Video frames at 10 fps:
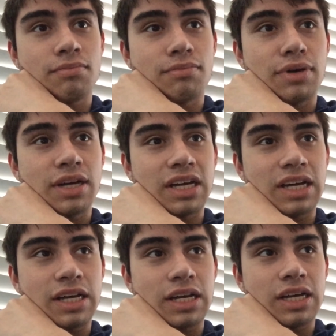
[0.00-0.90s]

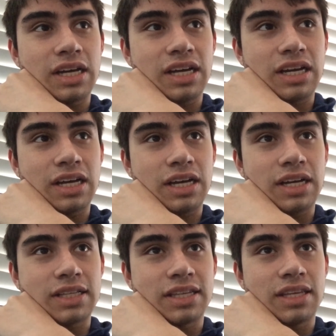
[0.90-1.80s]

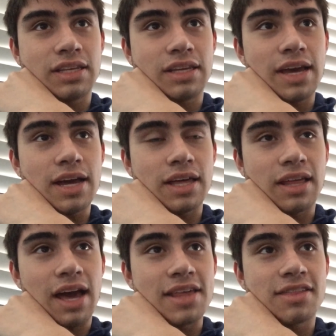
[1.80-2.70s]
But yeah,
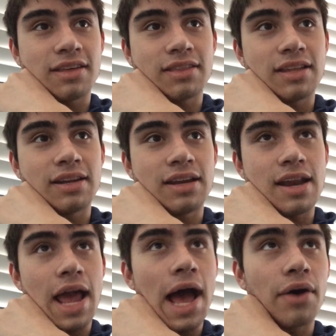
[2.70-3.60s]
I think that
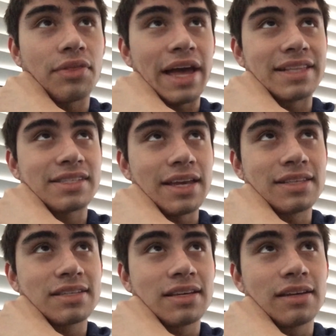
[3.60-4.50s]
now that's
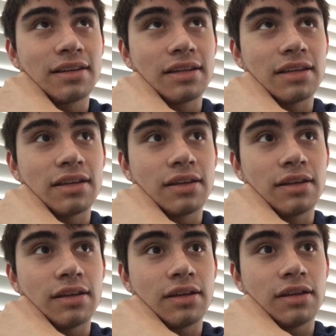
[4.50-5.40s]
it.
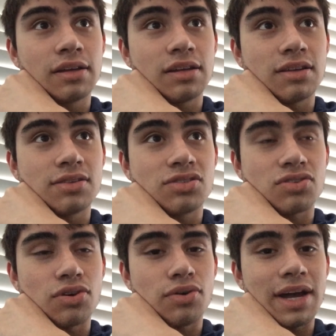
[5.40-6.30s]

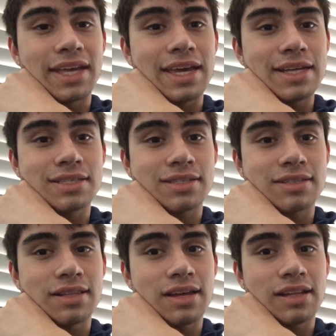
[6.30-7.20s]
So I
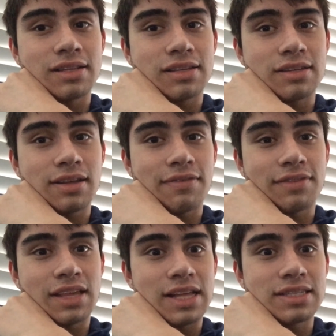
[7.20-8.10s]
guess that
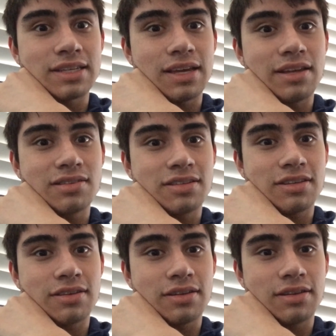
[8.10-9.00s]
if that's
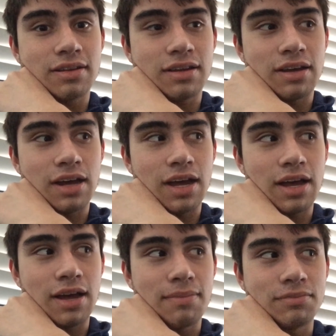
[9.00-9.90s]
it,
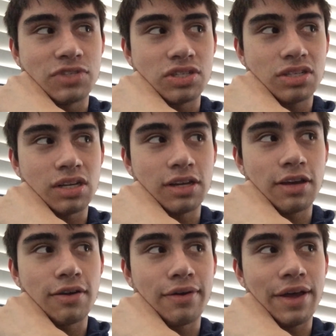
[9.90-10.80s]
I'm just gonna
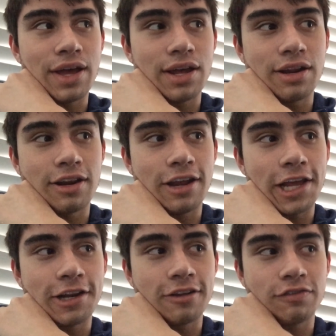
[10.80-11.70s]
go ahead and
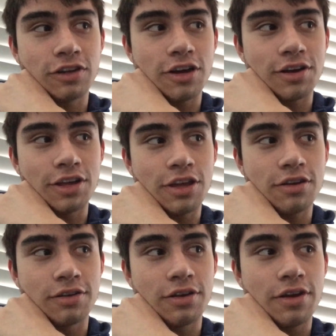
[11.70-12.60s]
end the vlog
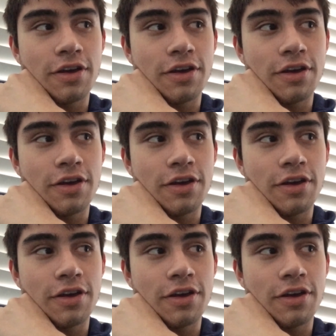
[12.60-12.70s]
here.